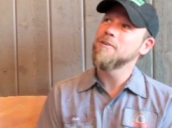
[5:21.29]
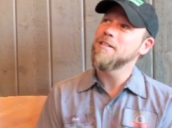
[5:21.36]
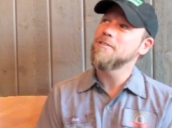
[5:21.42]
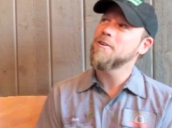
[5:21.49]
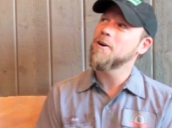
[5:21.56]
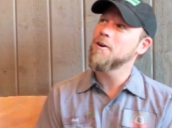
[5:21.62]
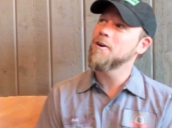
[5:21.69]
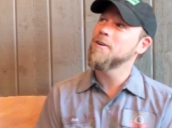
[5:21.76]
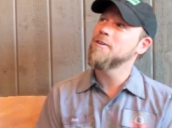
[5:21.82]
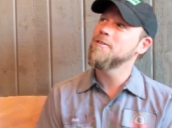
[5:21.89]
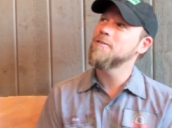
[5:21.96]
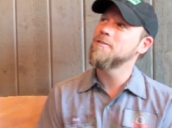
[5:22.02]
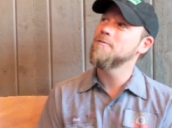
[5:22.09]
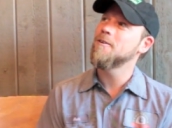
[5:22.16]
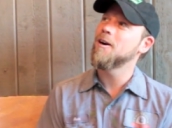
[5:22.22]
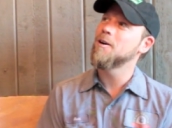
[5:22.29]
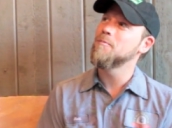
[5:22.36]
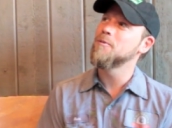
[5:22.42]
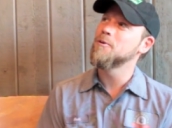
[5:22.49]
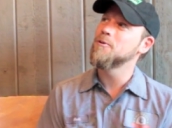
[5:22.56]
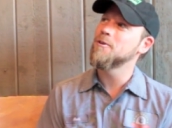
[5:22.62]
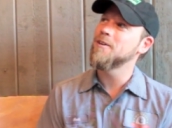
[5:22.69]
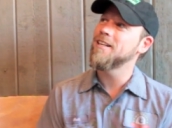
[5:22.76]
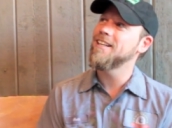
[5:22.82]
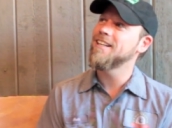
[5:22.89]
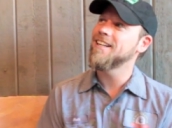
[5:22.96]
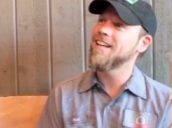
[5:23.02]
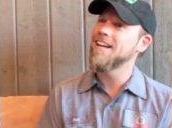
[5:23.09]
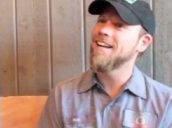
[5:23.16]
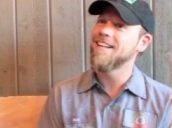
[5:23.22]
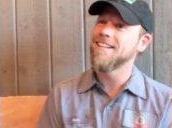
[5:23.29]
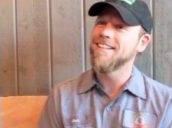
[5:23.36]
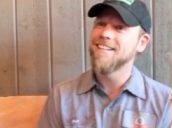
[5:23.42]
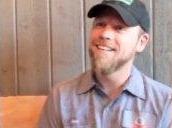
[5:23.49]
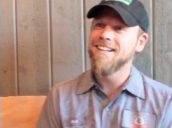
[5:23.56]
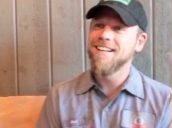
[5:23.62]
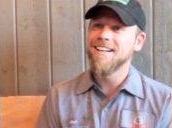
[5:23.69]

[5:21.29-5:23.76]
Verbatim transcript: return to our brewery again?